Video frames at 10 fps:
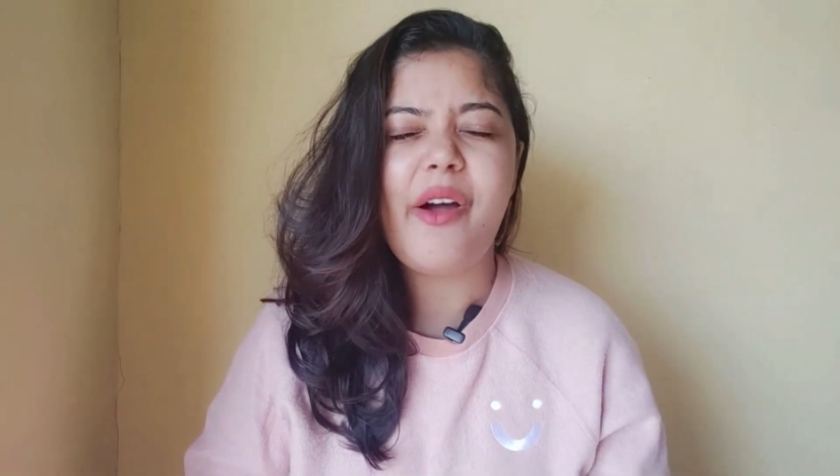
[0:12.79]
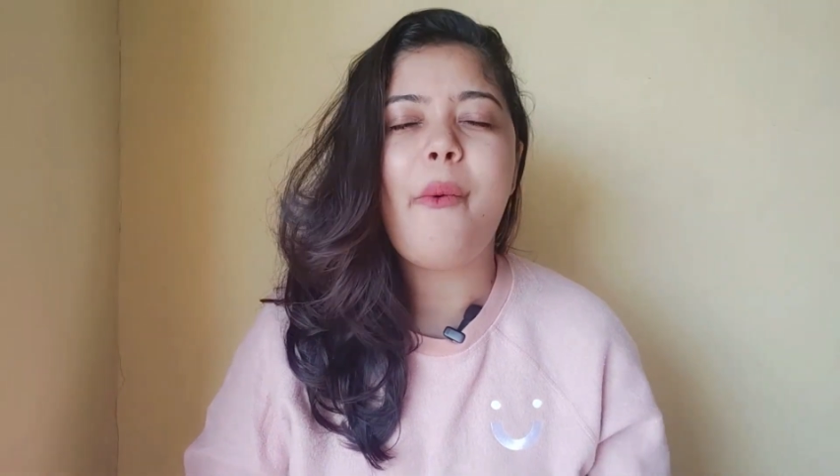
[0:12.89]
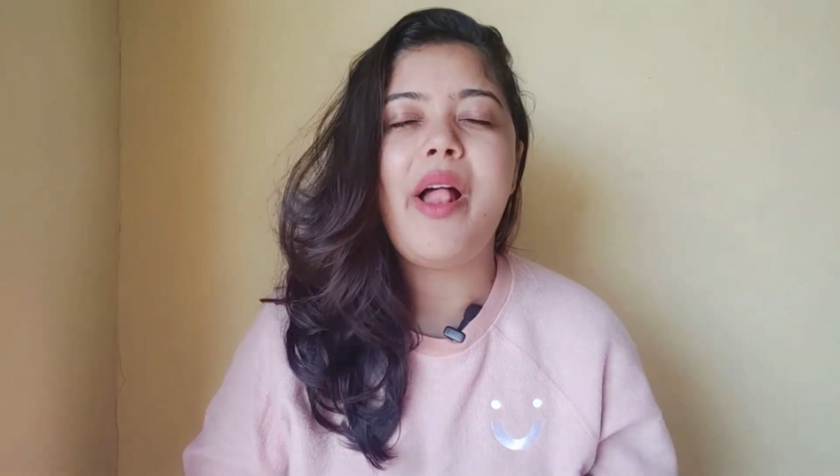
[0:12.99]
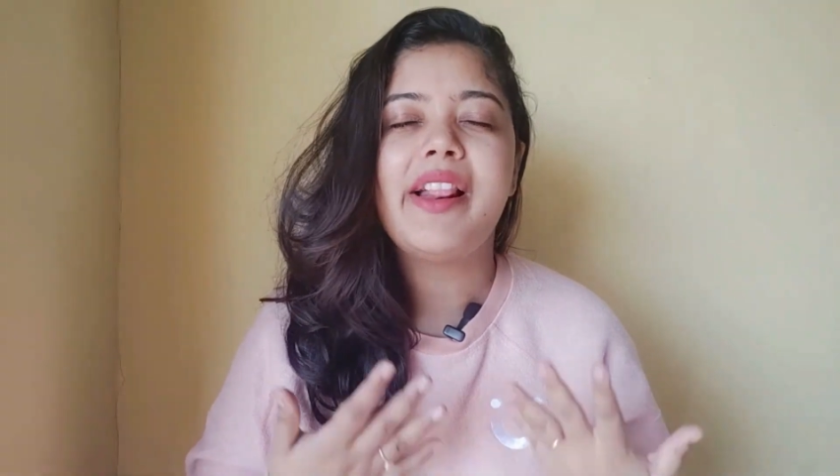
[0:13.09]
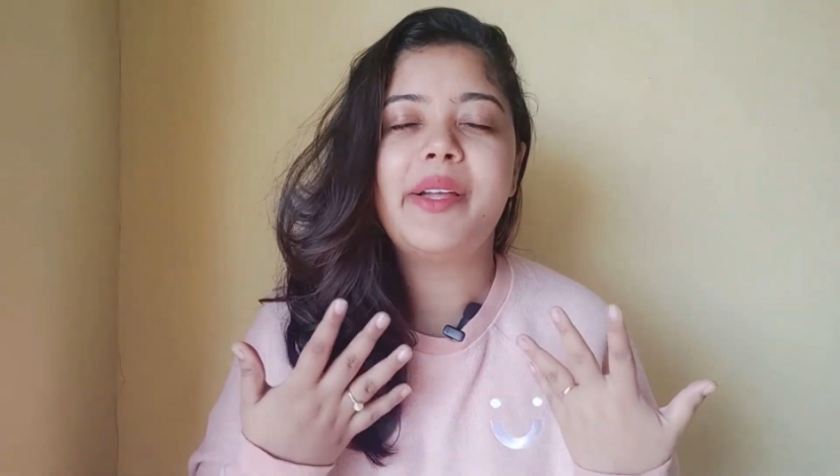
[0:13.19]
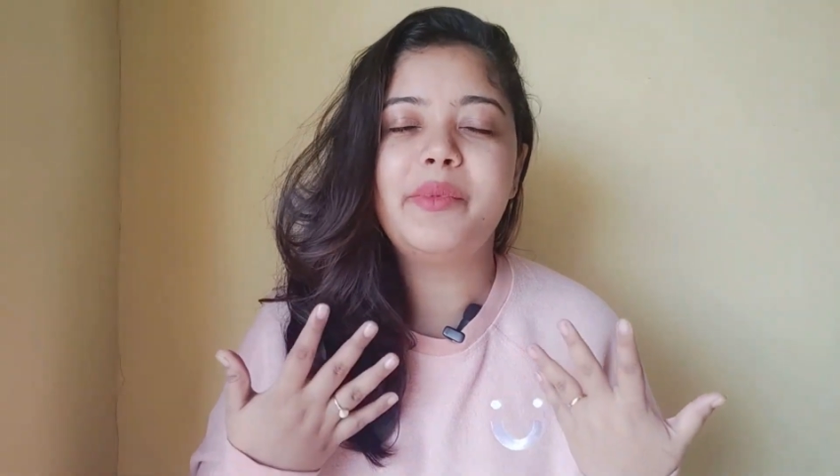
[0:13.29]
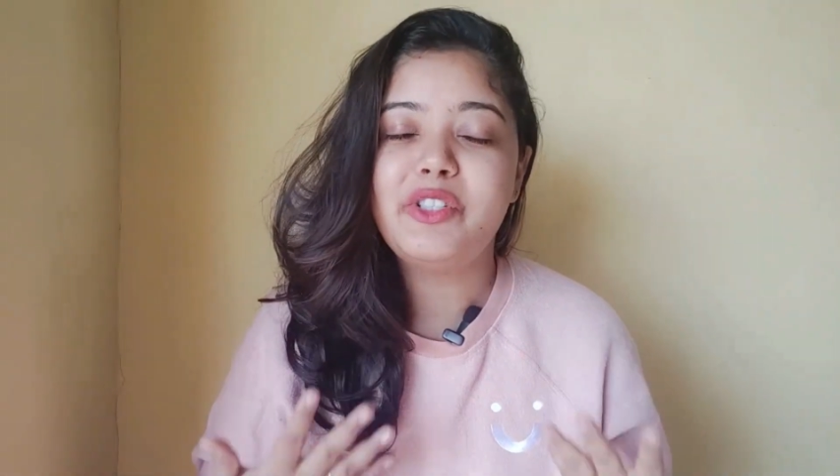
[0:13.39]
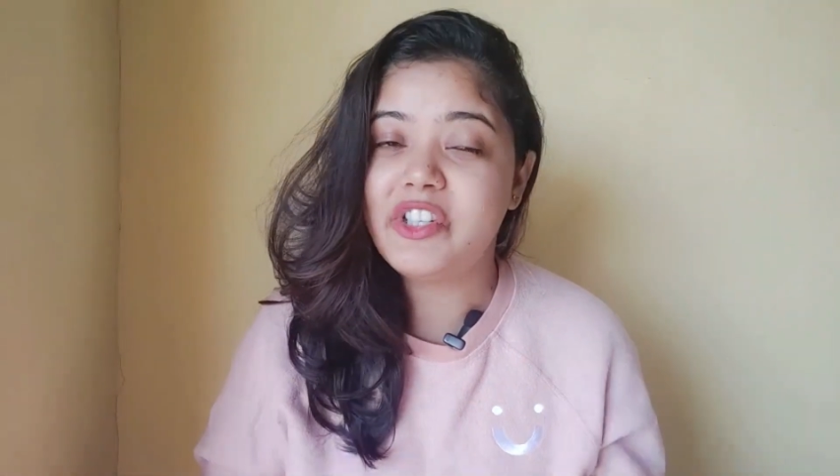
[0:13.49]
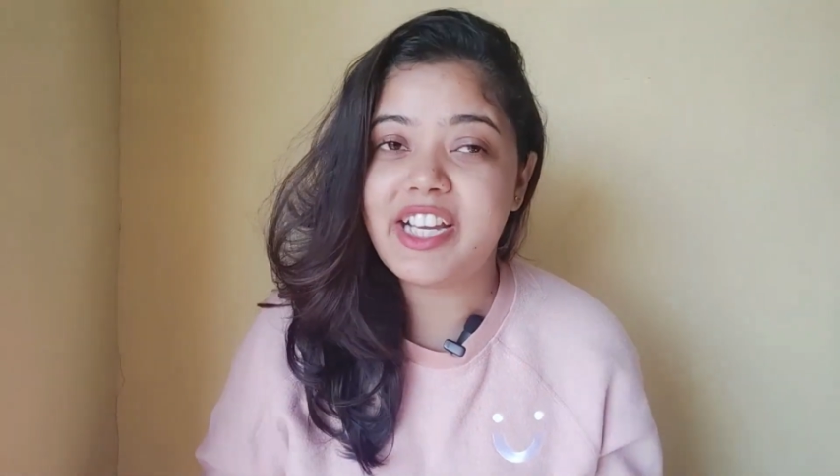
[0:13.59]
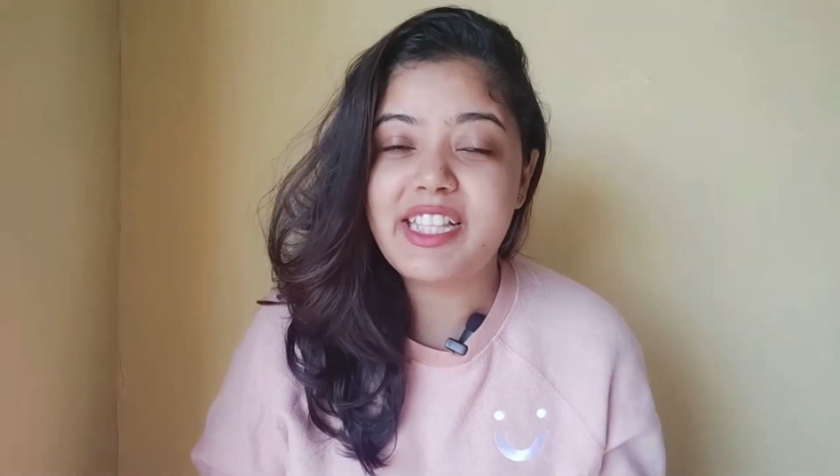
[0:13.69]
Welcome to
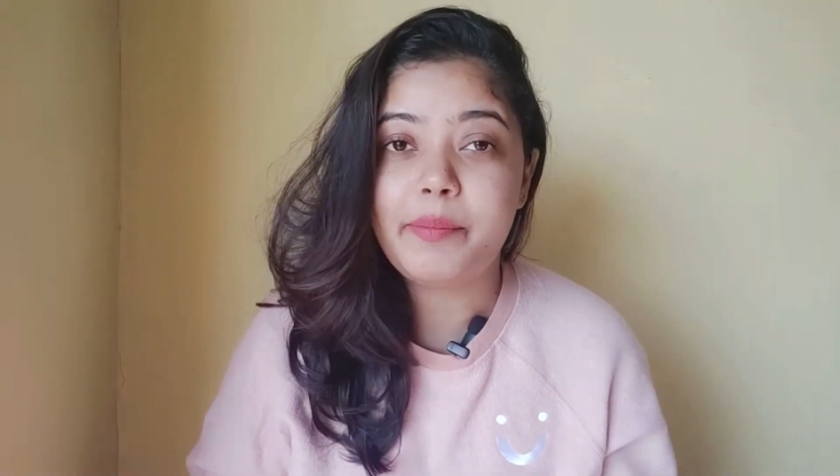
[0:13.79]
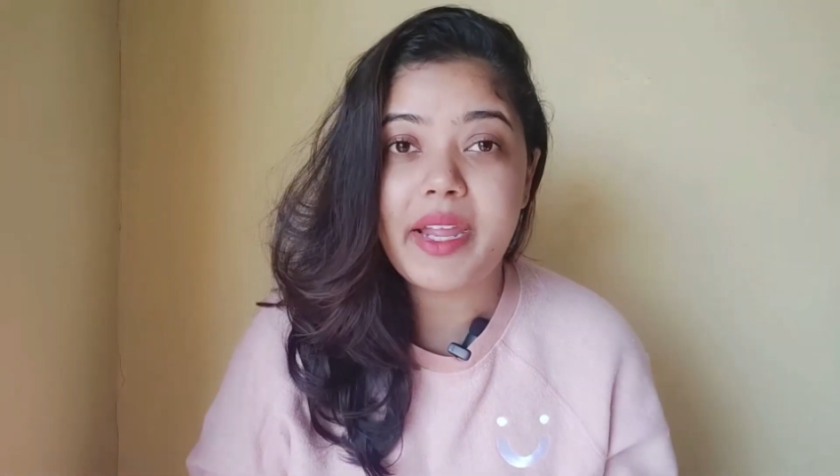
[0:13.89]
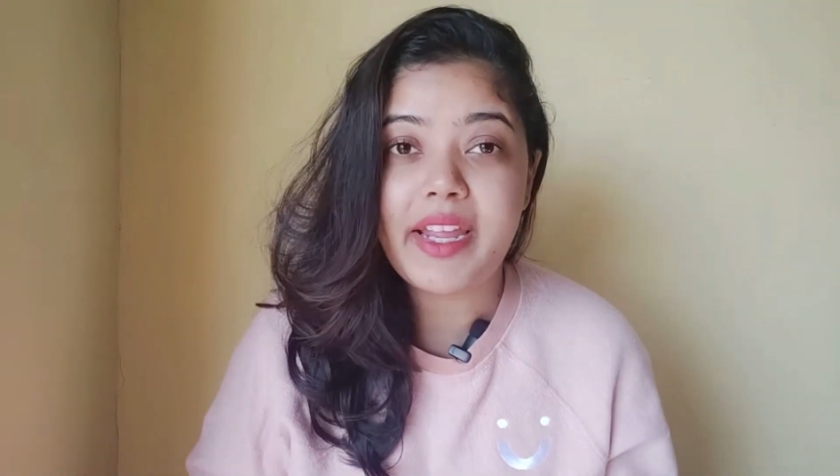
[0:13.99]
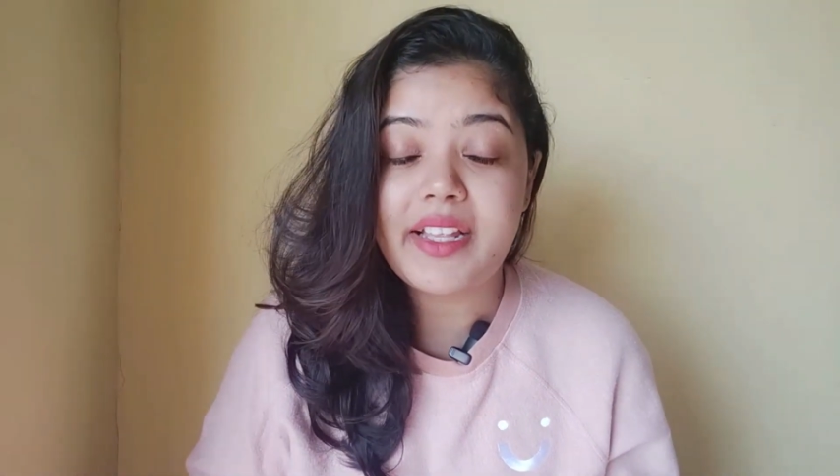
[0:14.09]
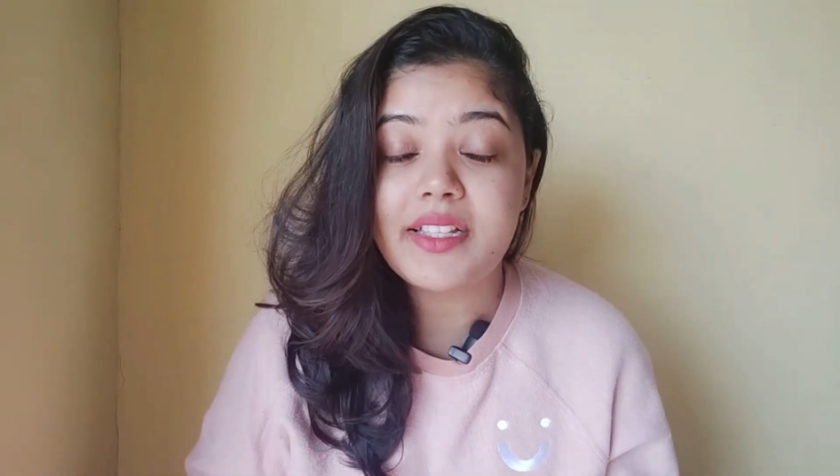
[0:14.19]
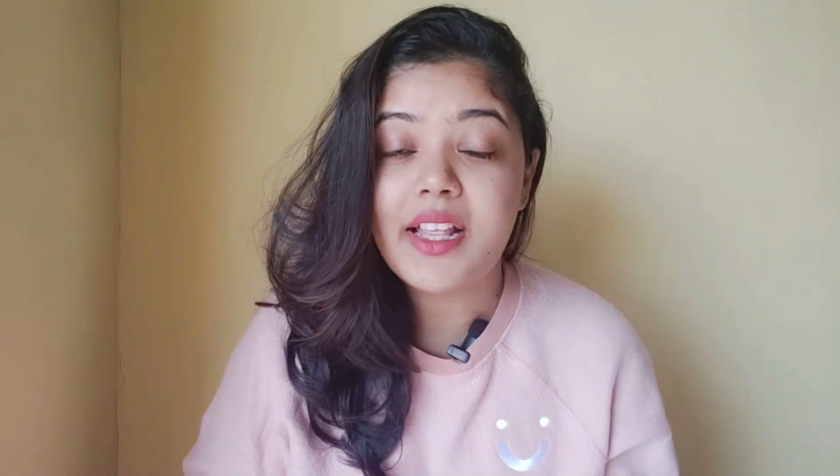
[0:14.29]
Jespace.